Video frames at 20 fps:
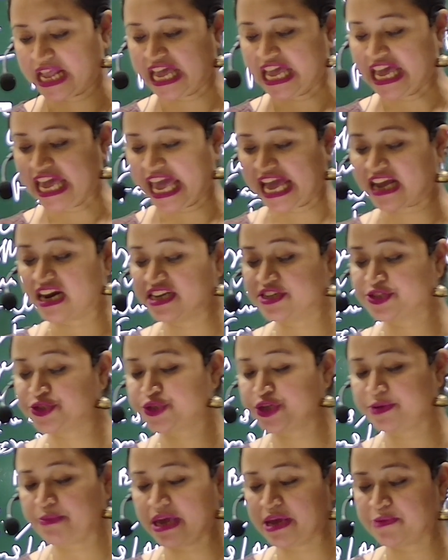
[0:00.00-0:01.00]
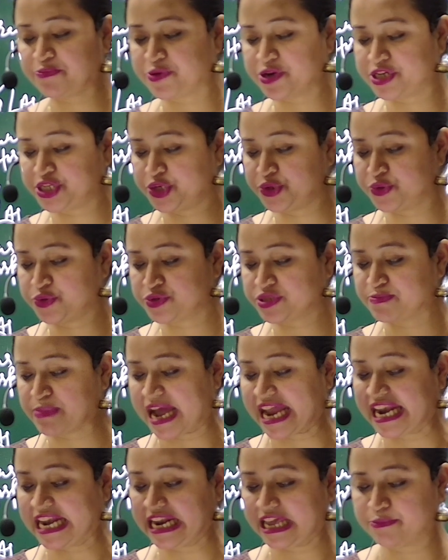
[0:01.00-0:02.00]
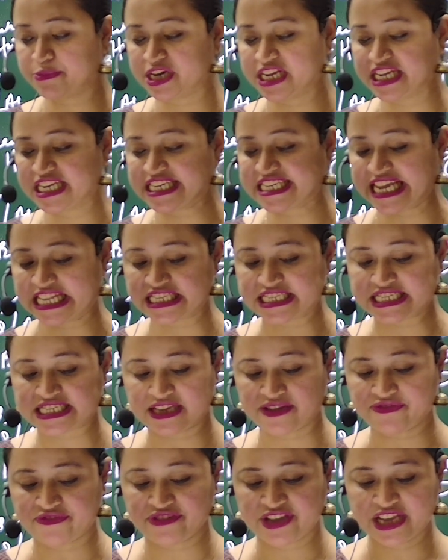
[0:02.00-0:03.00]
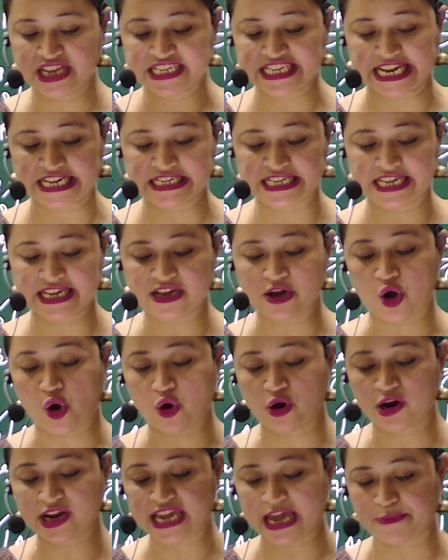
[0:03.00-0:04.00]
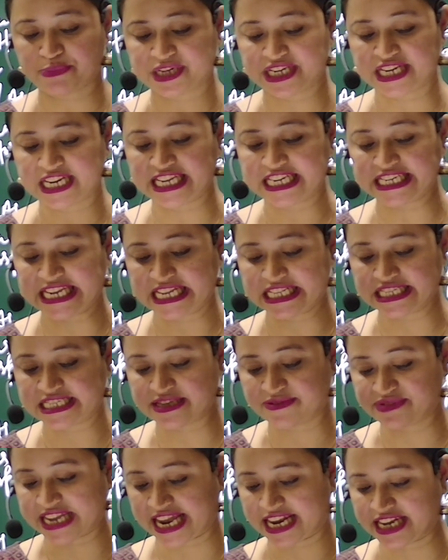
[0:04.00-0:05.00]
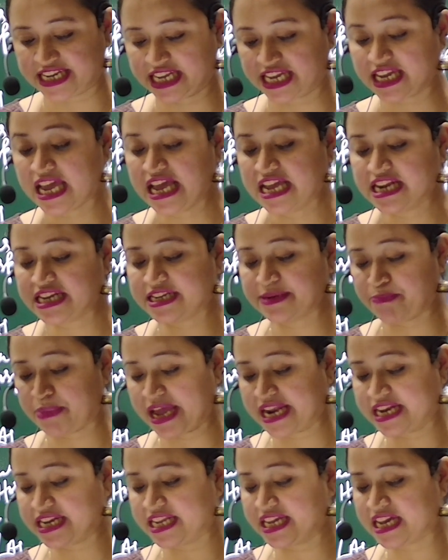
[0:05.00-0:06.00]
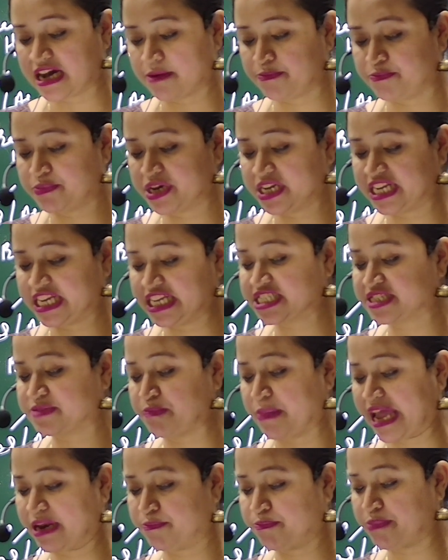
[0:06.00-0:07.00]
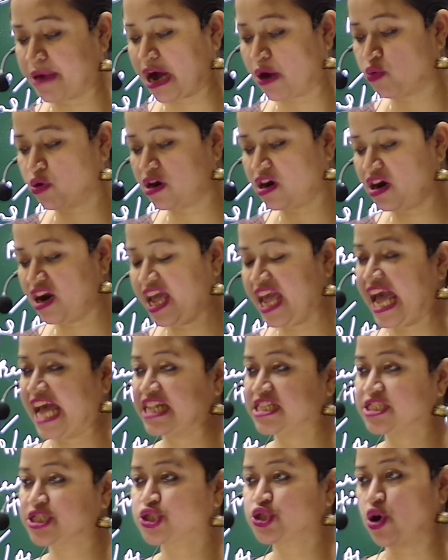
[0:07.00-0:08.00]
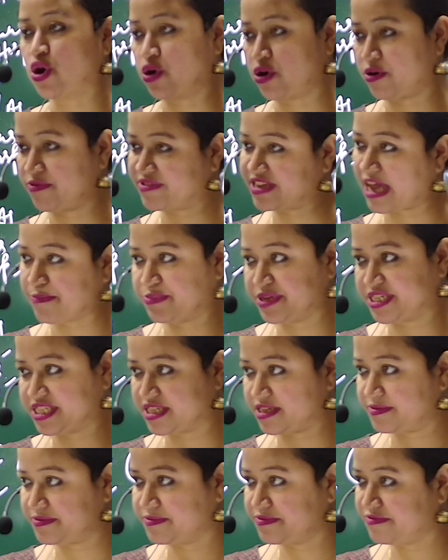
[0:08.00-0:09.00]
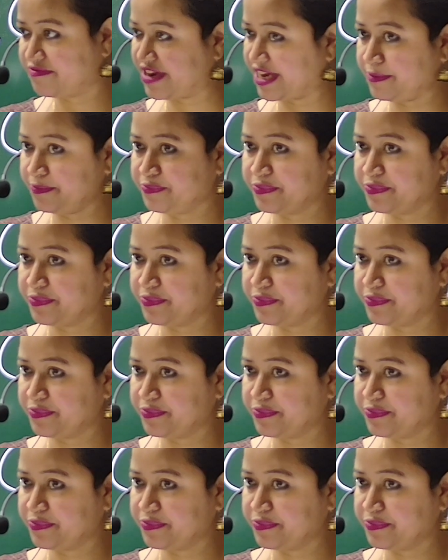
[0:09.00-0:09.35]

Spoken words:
A country may produce by labor-intensive technique or capital-intensive technique depending upon its manpower and stock of capital. Fine?